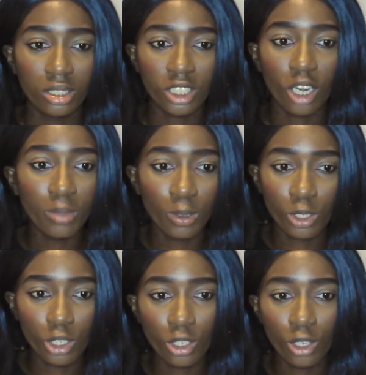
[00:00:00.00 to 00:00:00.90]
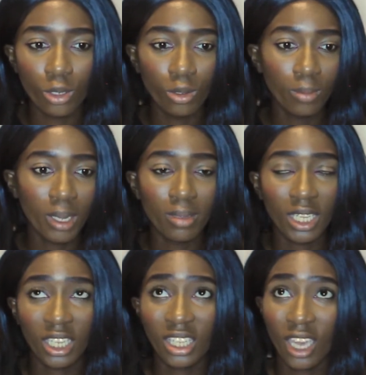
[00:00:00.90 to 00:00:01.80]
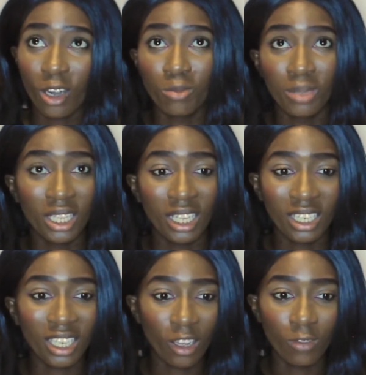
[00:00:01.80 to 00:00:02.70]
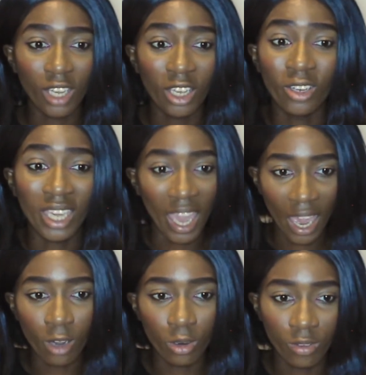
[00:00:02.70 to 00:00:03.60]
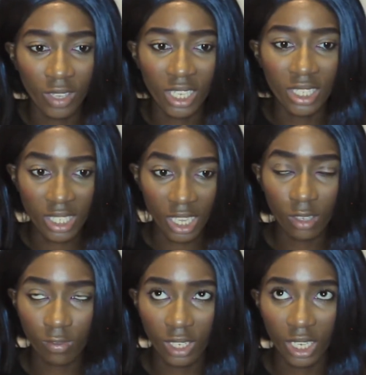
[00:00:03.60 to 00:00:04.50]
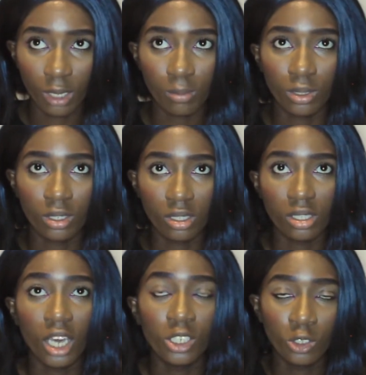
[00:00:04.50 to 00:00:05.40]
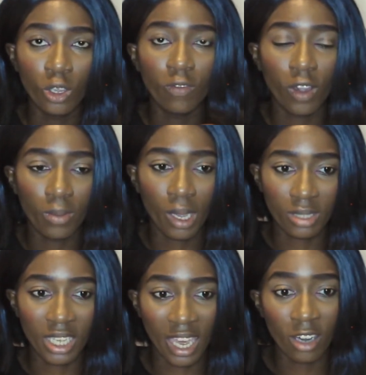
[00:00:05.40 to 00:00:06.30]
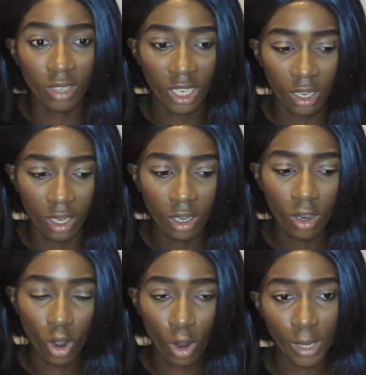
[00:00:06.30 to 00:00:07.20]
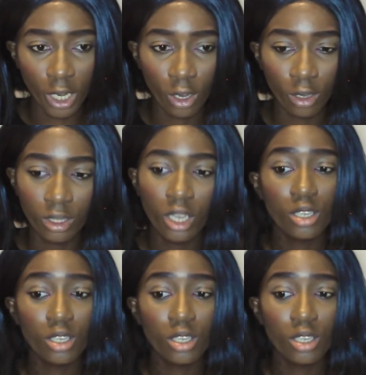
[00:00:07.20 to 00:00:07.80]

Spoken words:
tell me what to do, or maybe they can help me like get a flight or get out of here safely, because I don't know if I'll be able to get out here on my own.